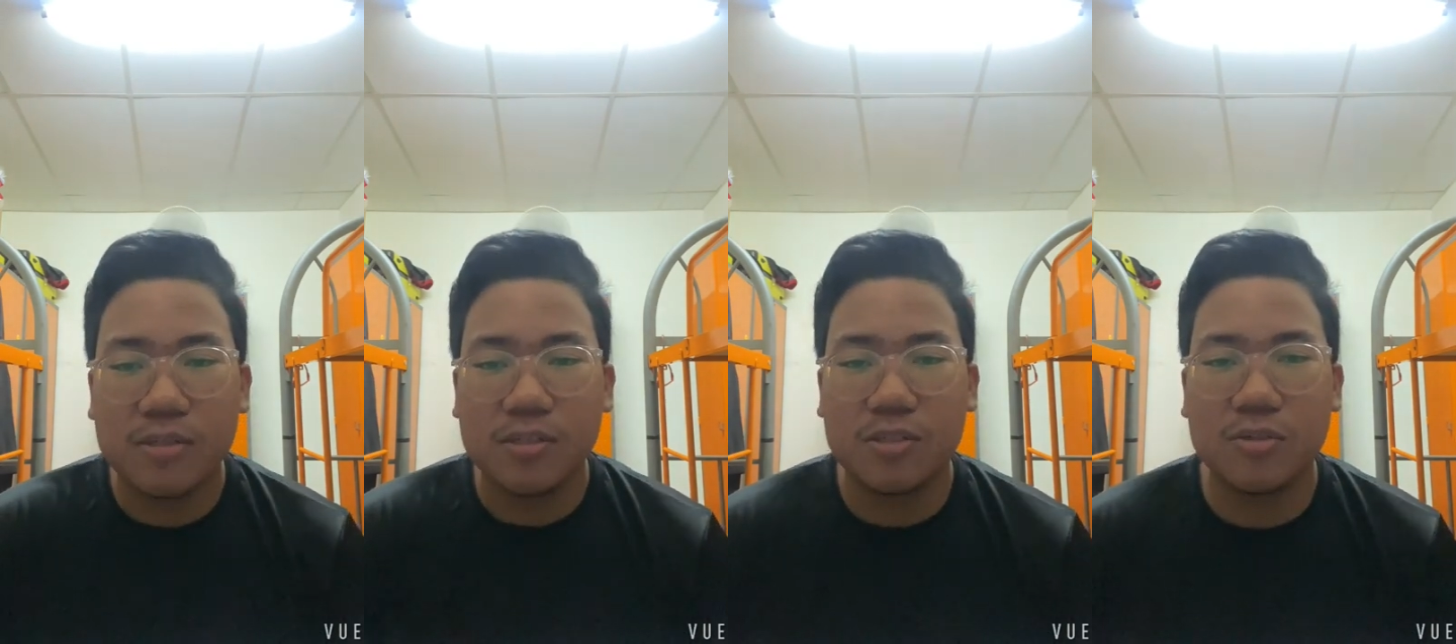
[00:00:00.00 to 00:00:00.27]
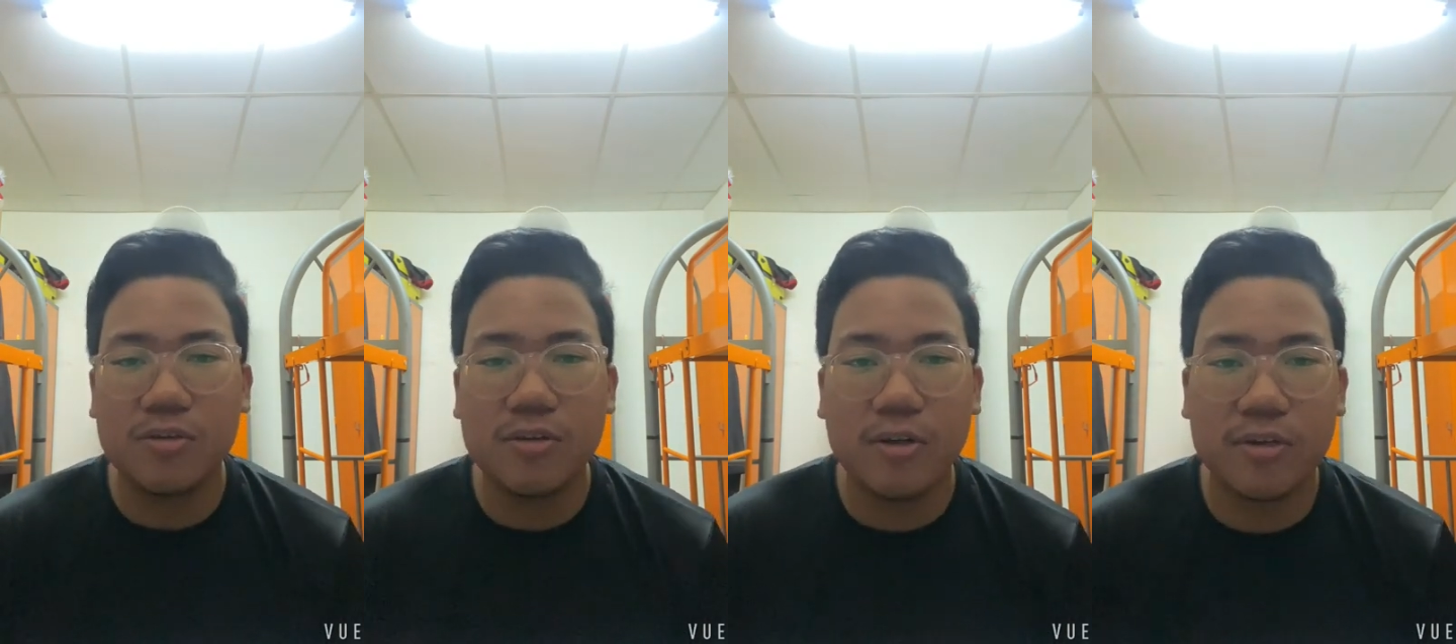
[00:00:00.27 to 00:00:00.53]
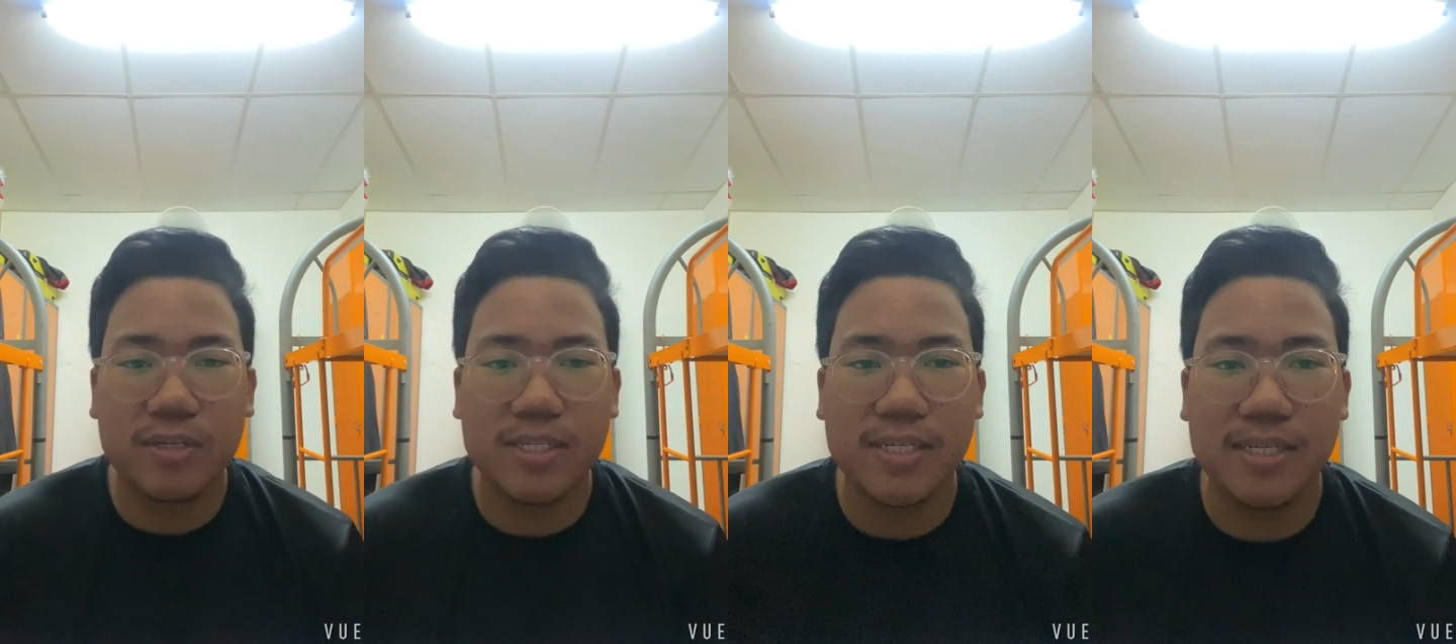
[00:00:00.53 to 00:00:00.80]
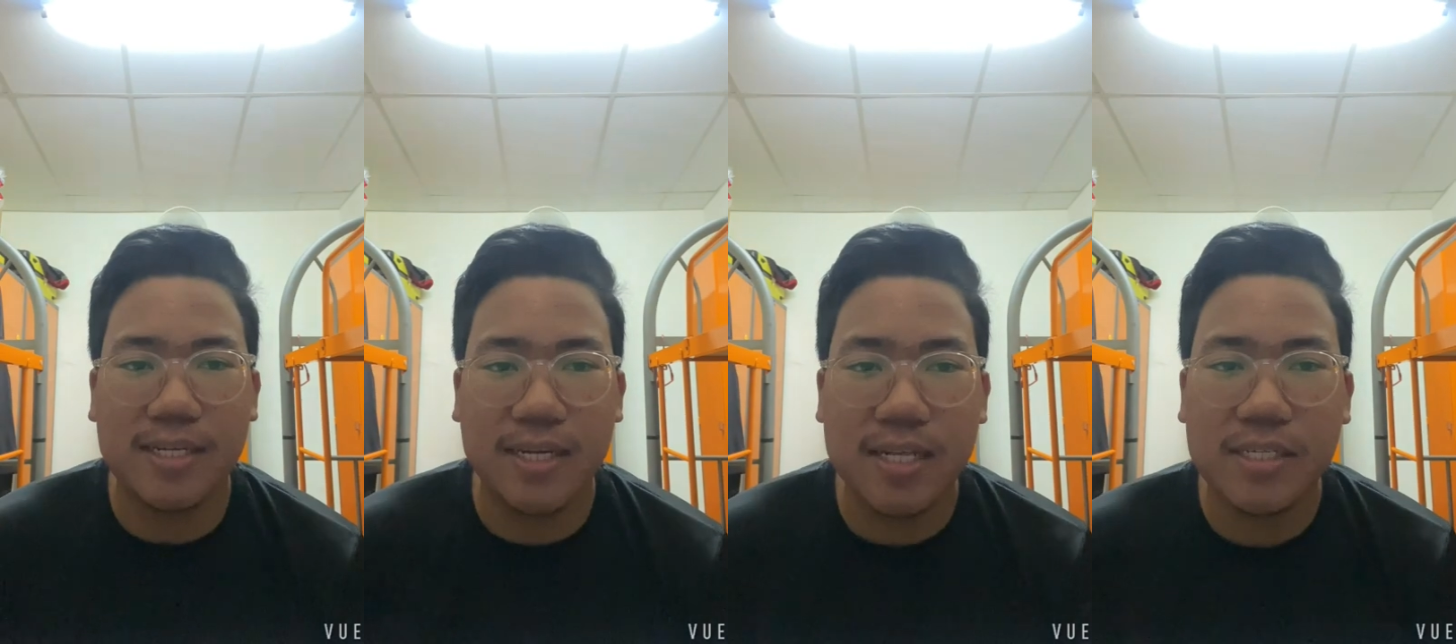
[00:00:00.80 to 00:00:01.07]
So on
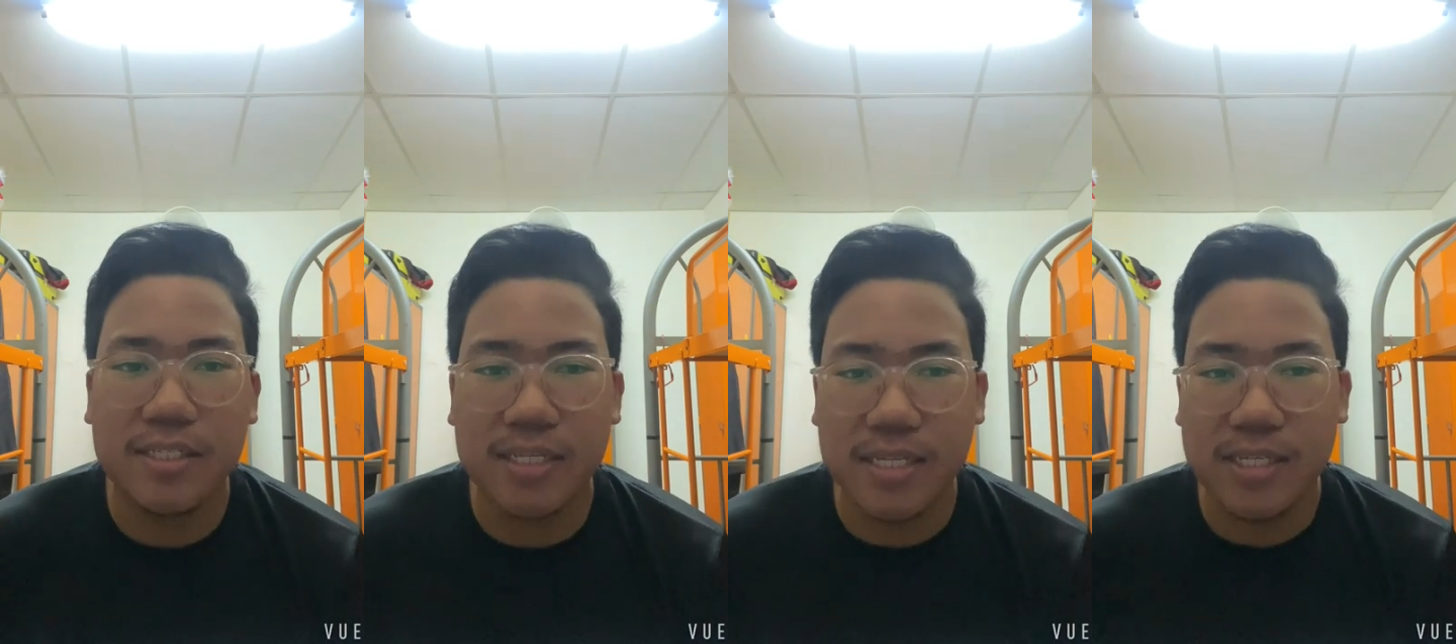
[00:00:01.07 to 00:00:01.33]
the last